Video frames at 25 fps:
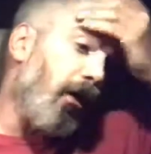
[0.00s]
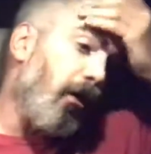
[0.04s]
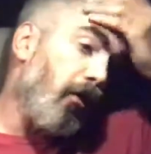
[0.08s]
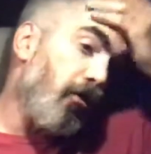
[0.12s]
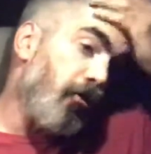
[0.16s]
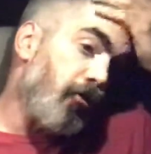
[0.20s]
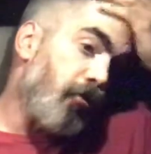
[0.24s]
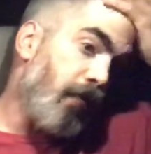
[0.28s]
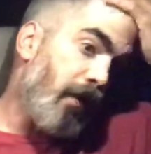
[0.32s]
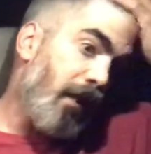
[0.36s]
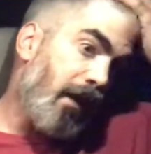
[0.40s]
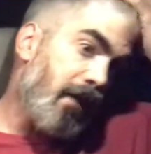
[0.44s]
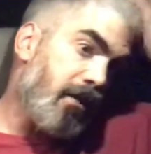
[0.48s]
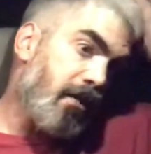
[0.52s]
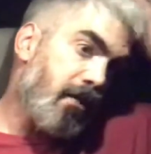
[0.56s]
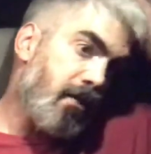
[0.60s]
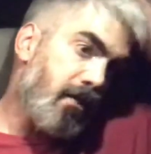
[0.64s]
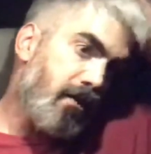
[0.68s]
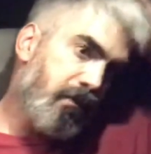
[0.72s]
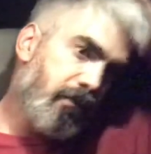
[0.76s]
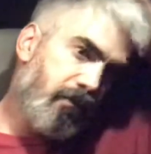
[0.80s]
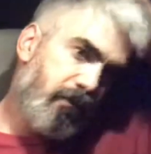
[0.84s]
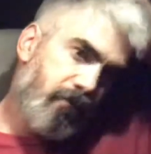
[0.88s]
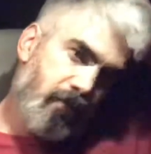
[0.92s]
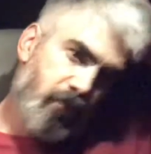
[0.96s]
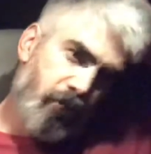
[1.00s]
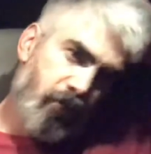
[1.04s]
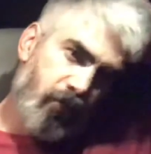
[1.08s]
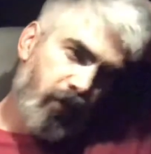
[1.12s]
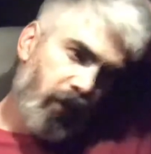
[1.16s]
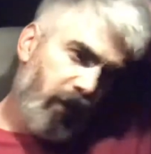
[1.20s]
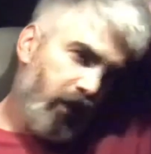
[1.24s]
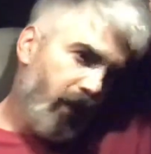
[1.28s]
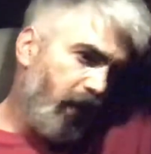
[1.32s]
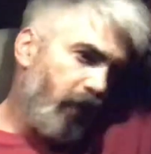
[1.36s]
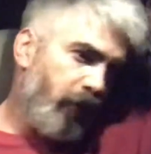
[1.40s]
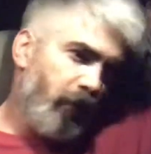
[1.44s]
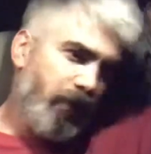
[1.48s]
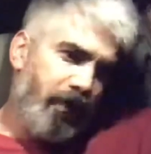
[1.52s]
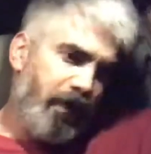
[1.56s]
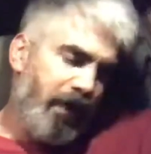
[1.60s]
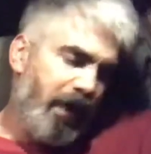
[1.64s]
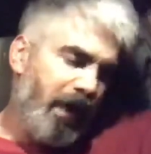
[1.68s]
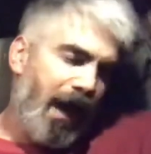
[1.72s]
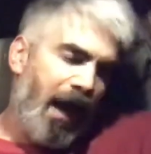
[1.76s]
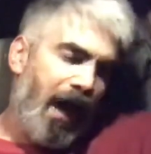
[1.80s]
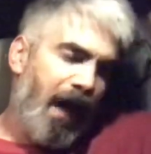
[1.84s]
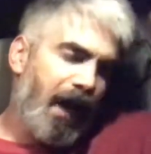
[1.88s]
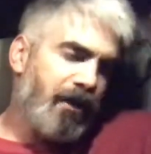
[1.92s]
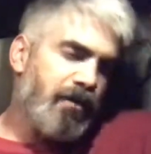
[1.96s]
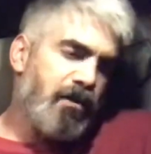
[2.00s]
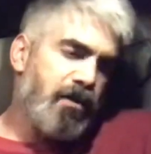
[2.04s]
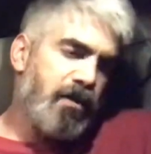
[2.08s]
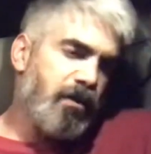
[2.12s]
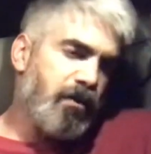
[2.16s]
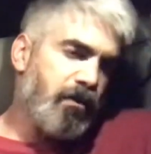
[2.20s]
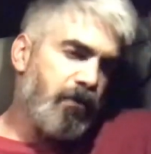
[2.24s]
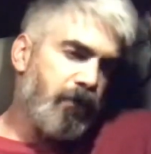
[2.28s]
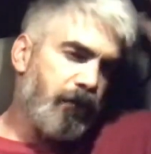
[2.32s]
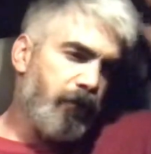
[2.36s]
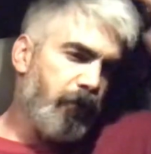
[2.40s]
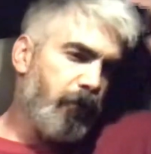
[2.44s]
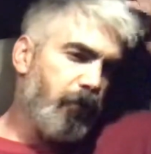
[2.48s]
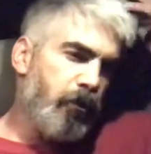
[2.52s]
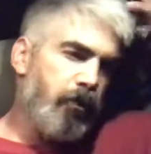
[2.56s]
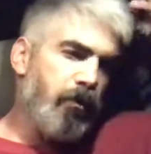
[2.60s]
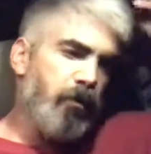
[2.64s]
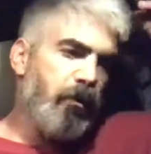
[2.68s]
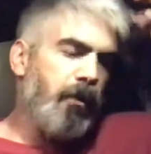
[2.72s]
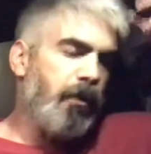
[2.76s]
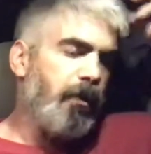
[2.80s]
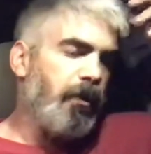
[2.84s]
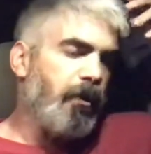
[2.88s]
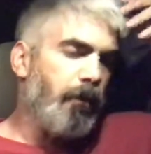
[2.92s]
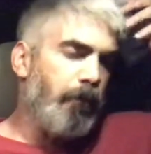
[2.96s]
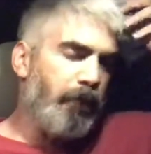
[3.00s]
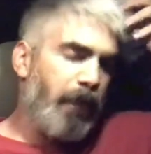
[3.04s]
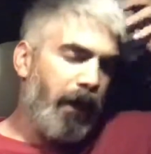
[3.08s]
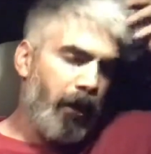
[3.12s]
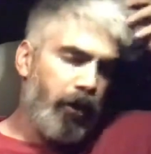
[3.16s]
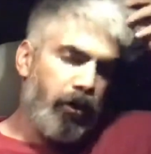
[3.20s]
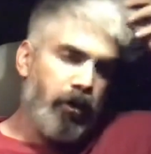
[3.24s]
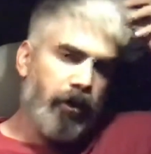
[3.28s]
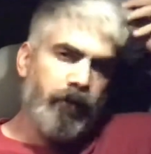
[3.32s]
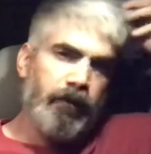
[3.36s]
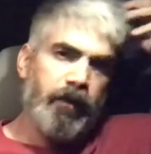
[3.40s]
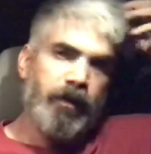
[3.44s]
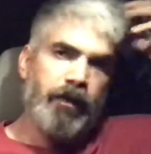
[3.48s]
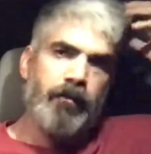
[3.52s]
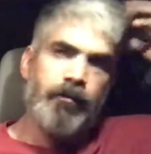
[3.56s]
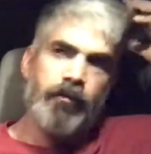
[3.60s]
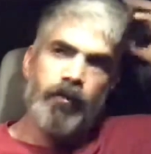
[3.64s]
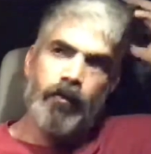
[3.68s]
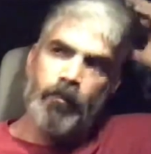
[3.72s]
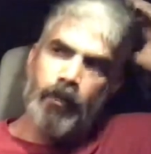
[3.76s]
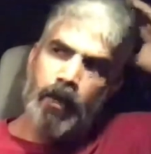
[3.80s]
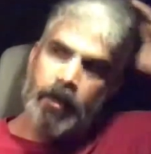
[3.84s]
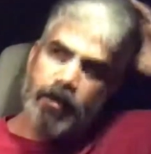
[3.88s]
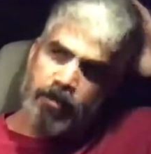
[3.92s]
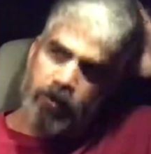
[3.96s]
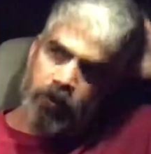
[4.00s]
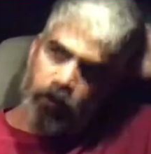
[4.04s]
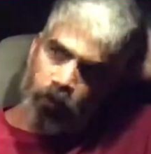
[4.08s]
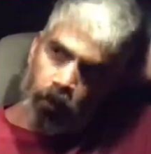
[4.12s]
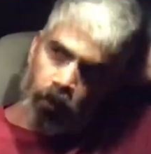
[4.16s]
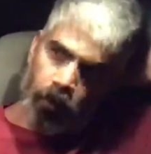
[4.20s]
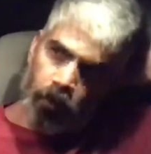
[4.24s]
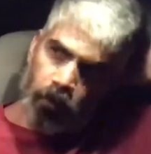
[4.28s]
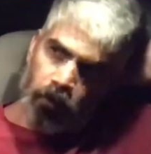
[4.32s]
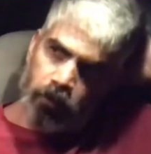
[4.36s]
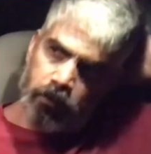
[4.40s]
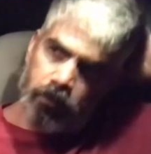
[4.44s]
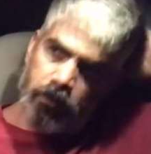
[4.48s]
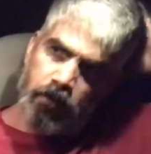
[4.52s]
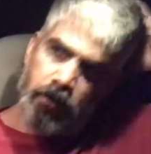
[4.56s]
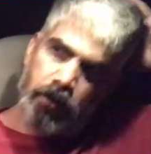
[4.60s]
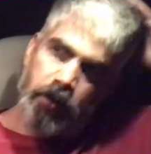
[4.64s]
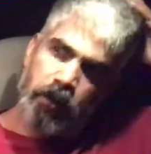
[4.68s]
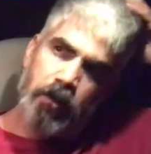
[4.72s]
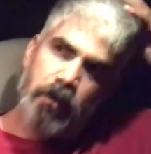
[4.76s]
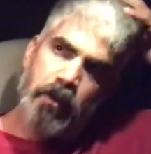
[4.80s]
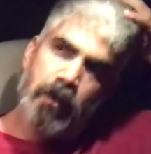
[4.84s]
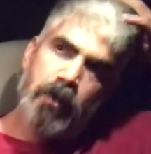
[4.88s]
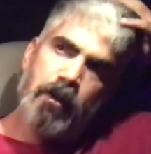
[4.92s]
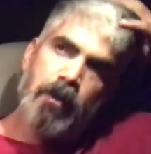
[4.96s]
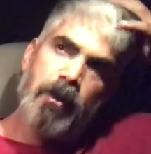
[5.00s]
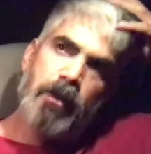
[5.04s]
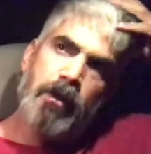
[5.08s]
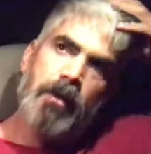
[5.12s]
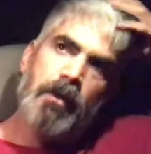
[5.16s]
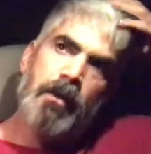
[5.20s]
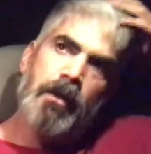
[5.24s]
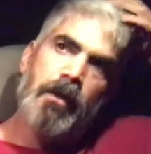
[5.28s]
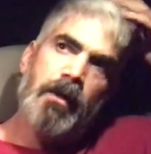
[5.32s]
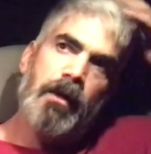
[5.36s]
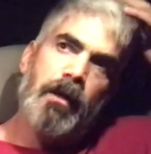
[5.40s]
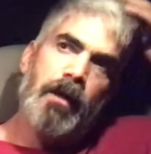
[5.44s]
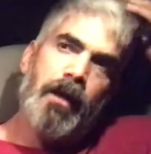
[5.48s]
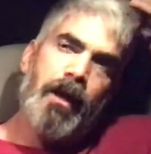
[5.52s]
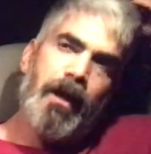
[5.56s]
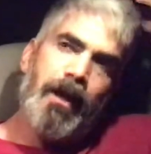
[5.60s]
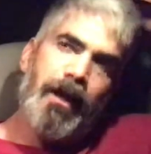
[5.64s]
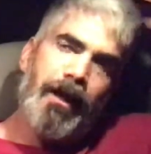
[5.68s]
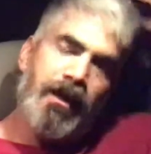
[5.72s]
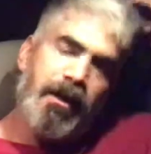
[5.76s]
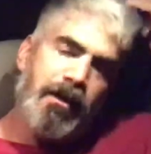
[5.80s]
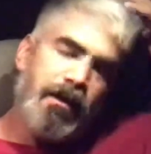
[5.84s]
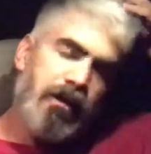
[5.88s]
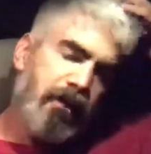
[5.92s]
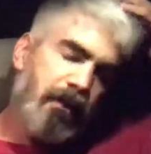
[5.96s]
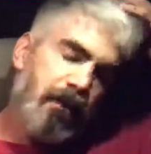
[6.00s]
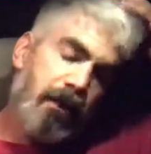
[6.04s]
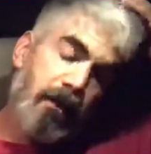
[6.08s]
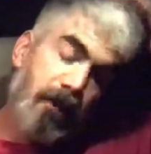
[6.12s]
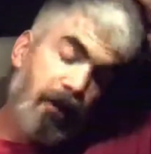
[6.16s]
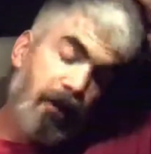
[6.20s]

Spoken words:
culture, that's really, I mean, the access to food comparatively to the rest of the world. And,